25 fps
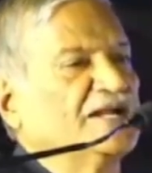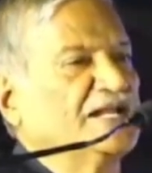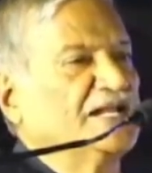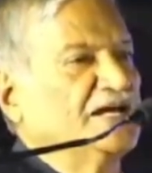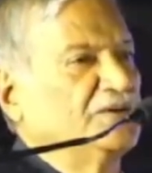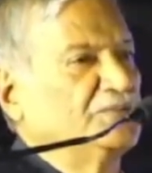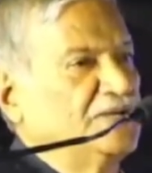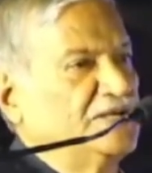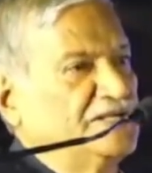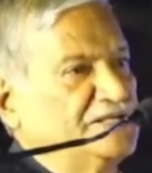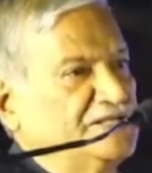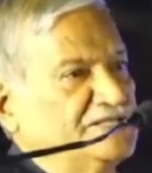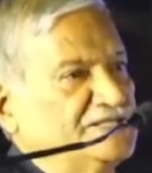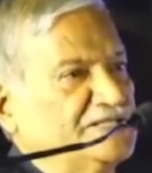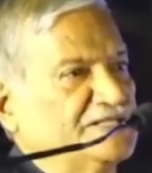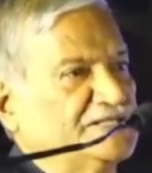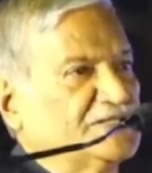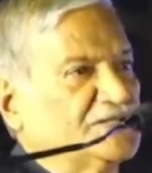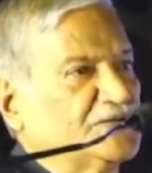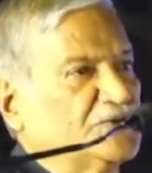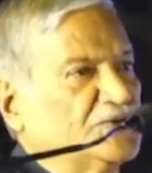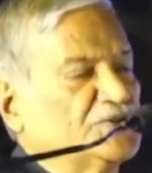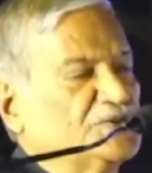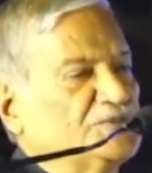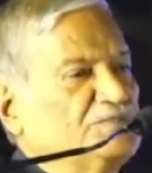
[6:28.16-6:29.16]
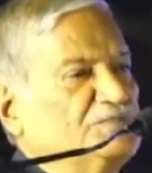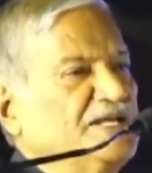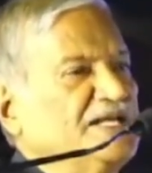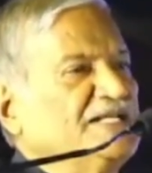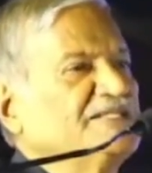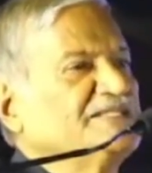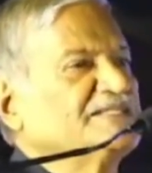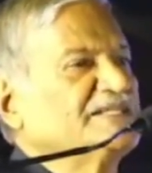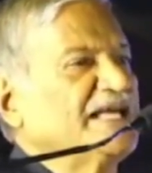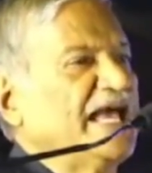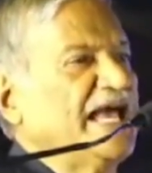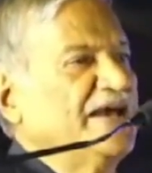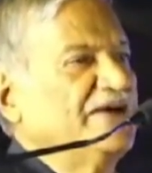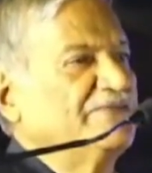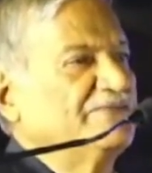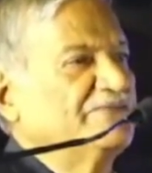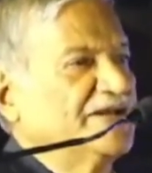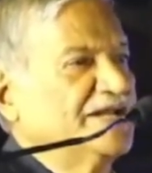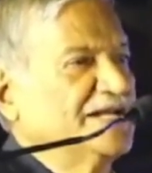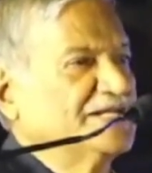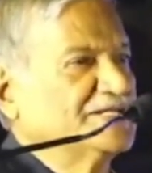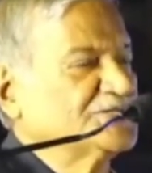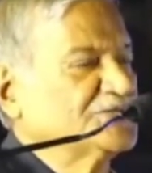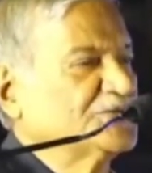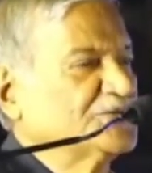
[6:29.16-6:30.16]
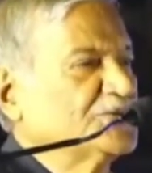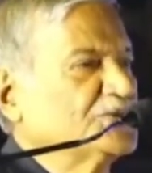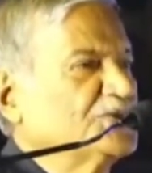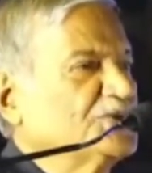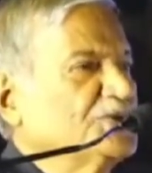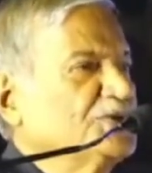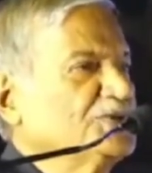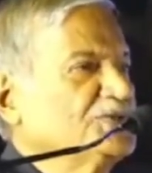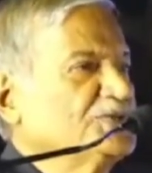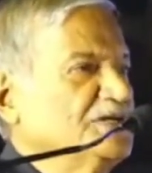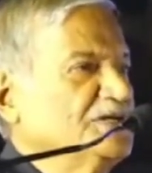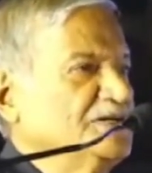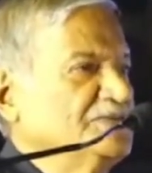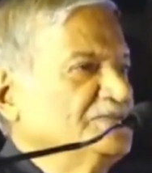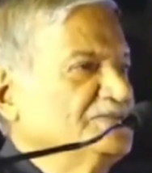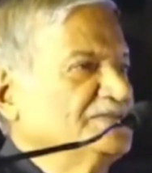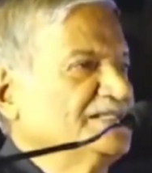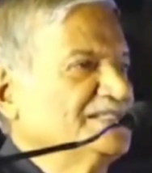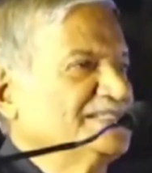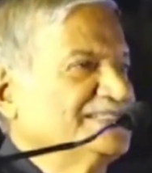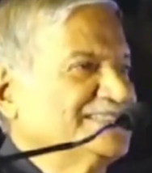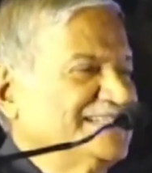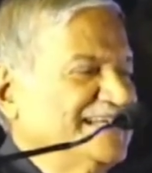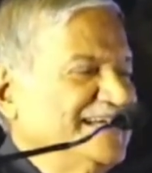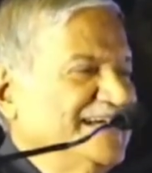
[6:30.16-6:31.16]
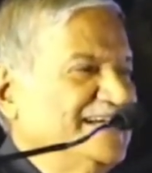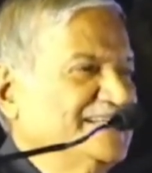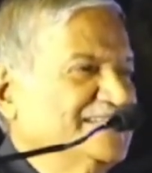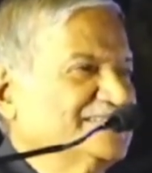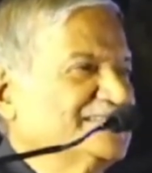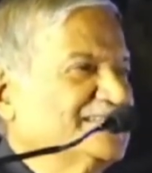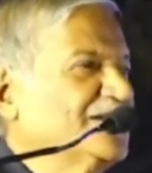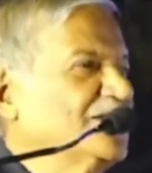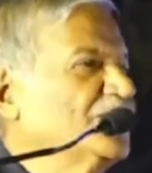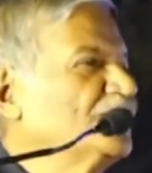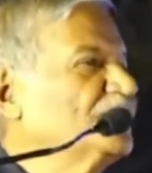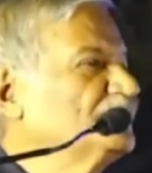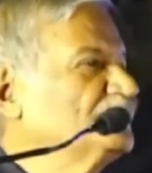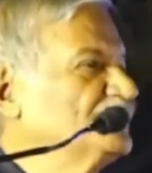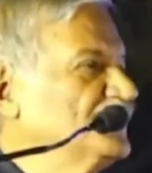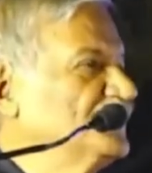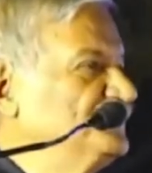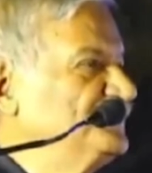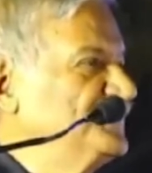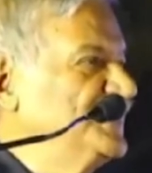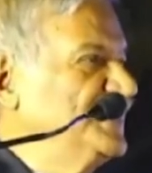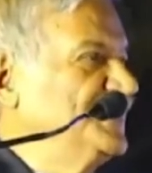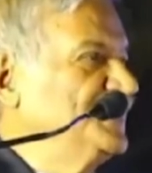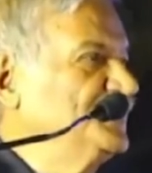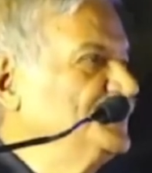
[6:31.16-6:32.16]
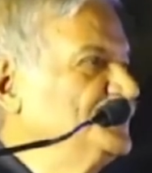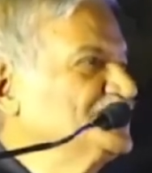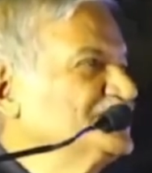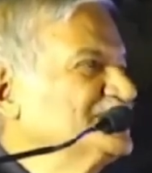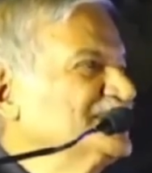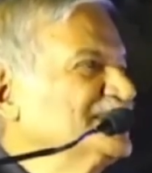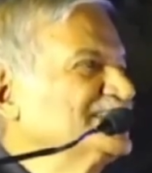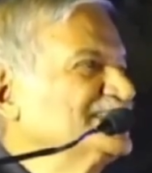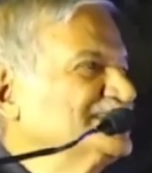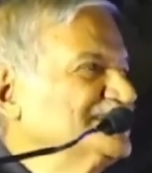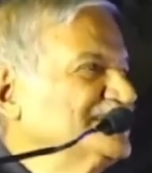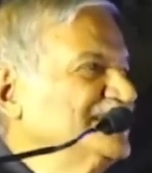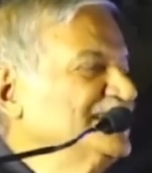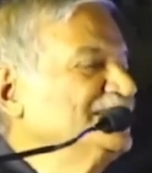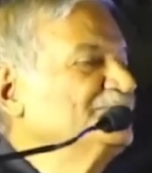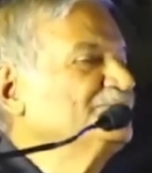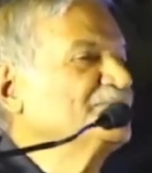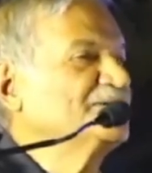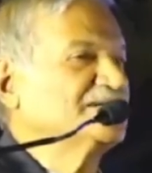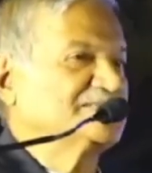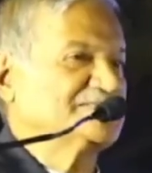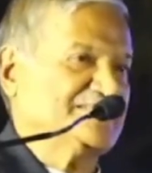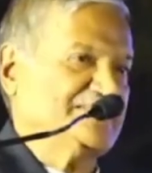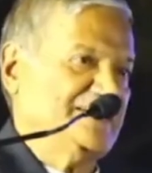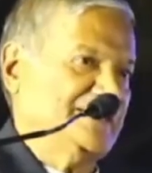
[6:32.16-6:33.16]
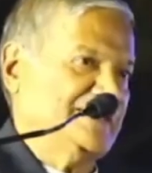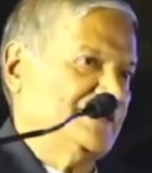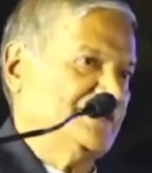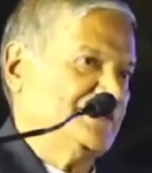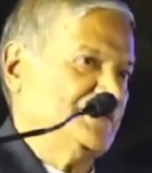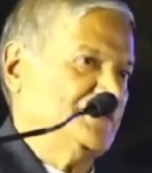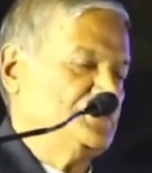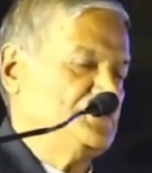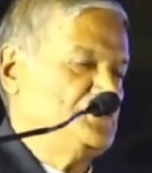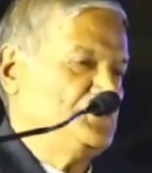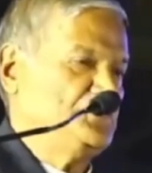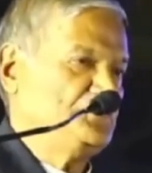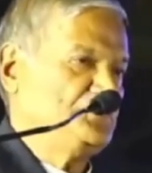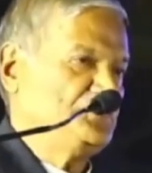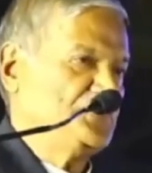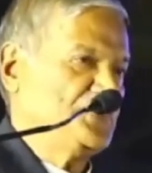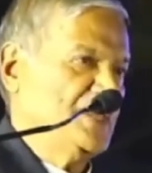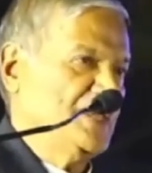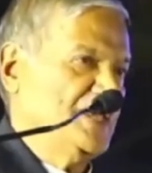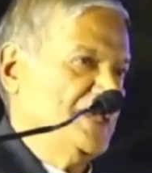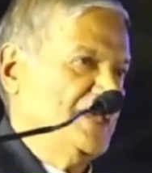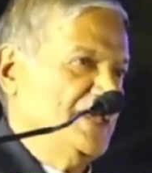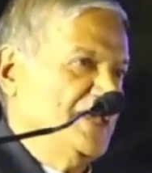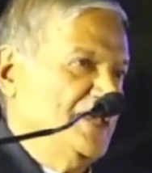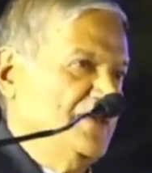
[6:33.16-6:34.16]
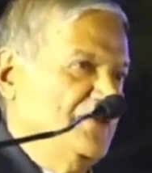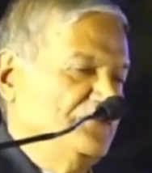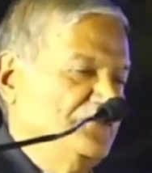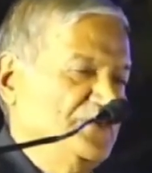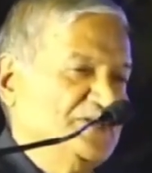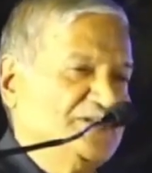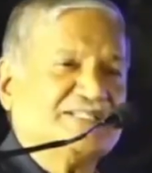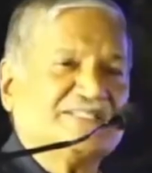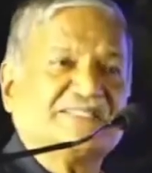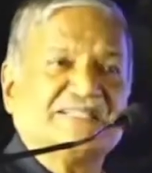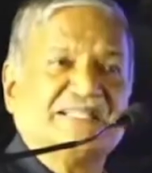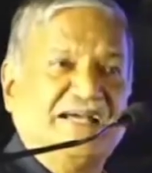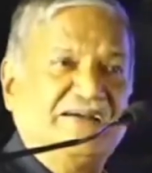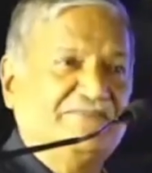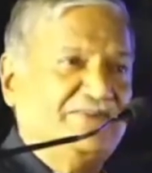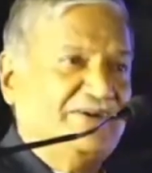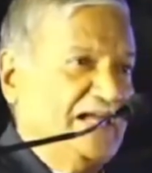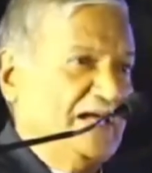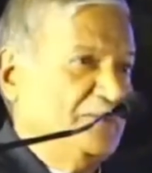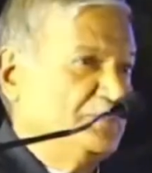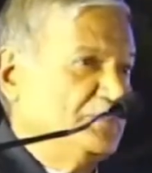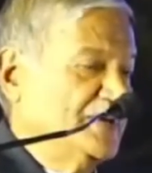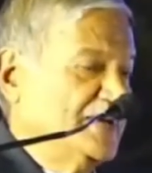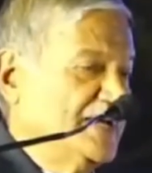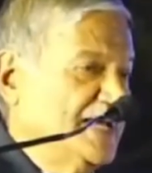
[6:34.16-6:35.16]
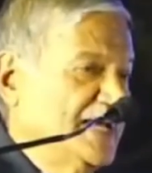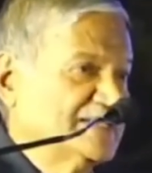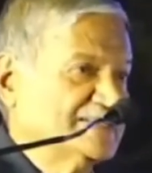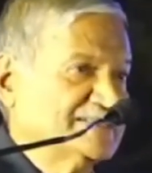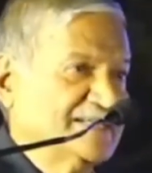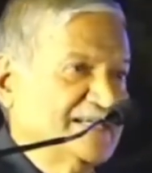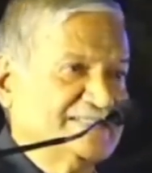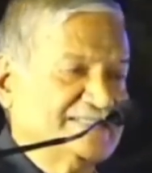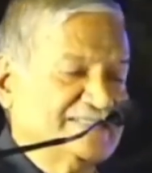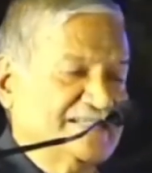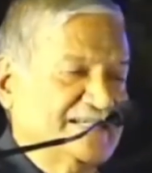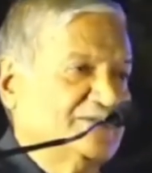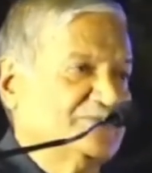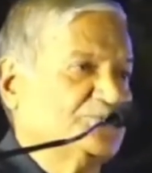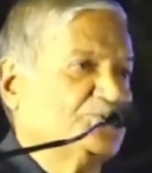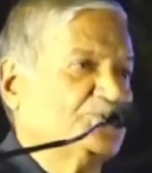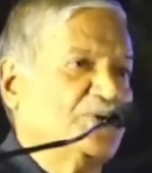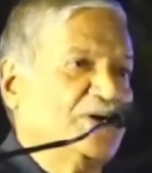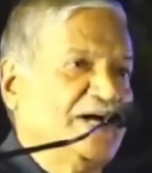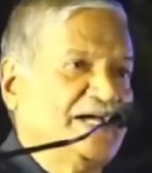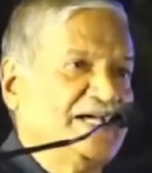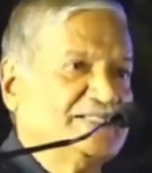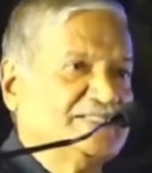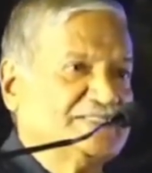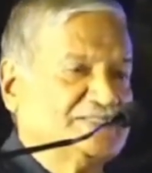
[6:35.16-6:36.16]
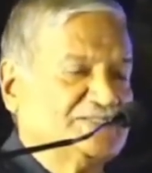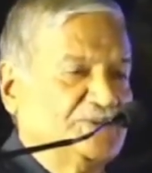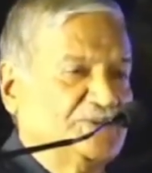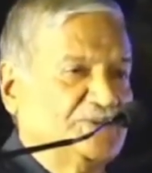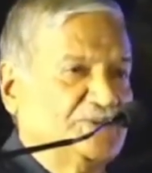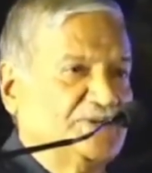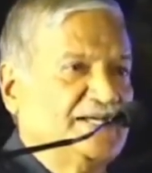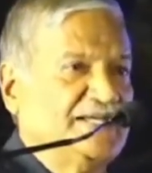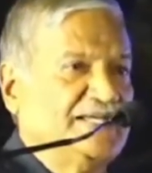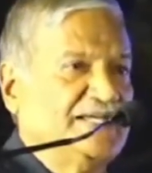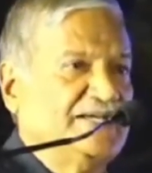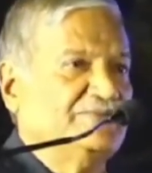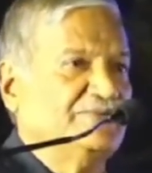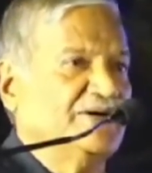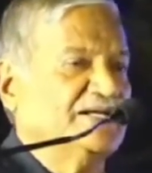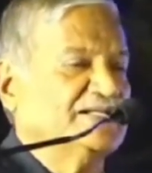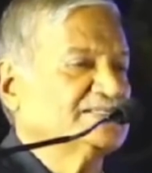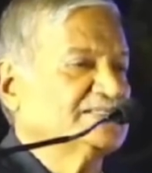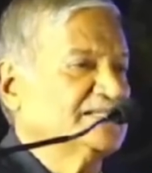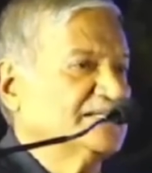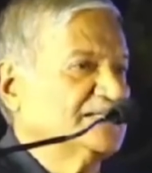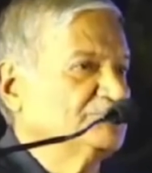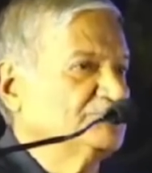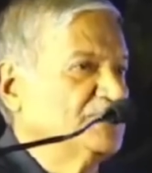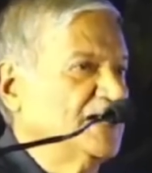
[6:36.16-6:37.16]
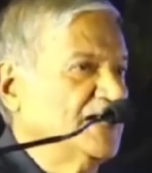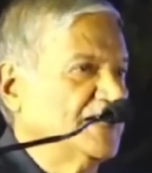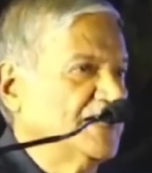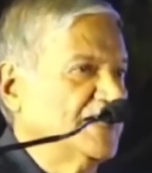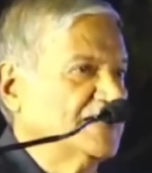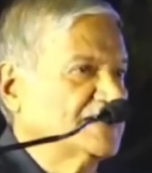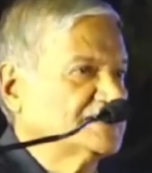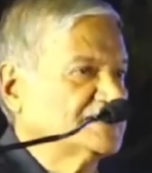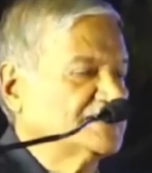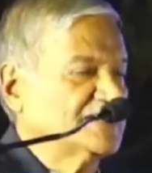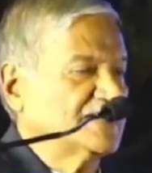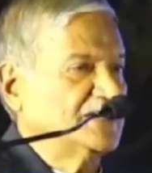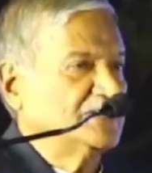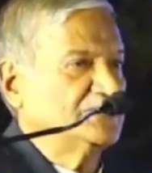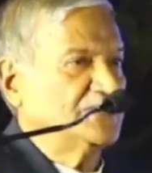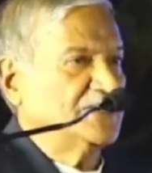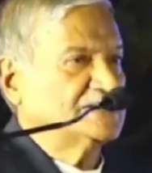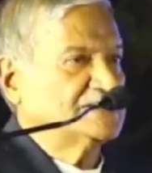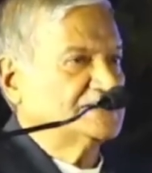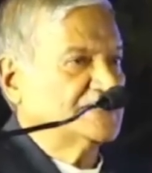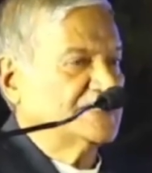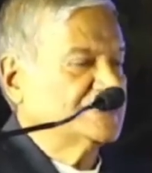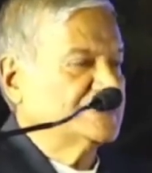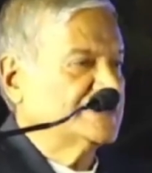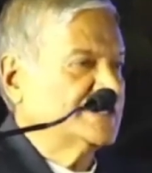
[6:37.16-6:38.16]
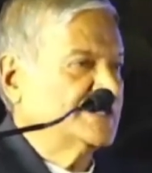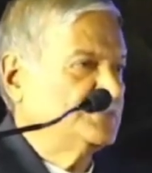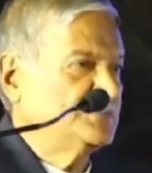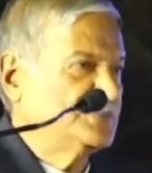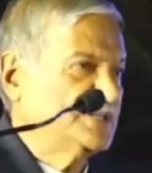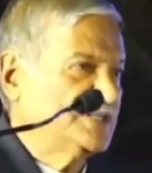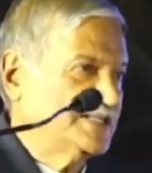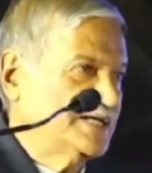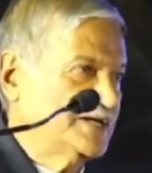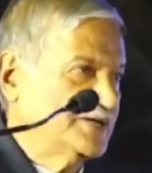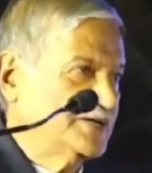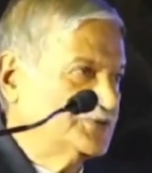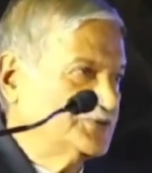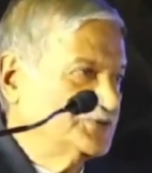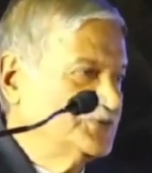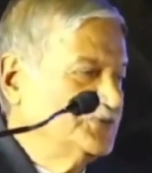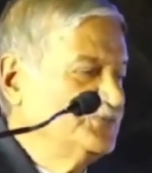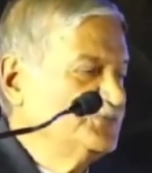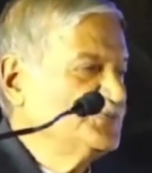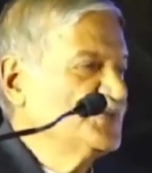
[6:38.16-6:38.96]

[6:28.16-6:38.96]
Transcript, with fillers: Double digit growth means average growth of the state is around fifteen to sixteen percent, which has never happened, as I said, twice, only once in Maharashtra, once in Tamil Nadu.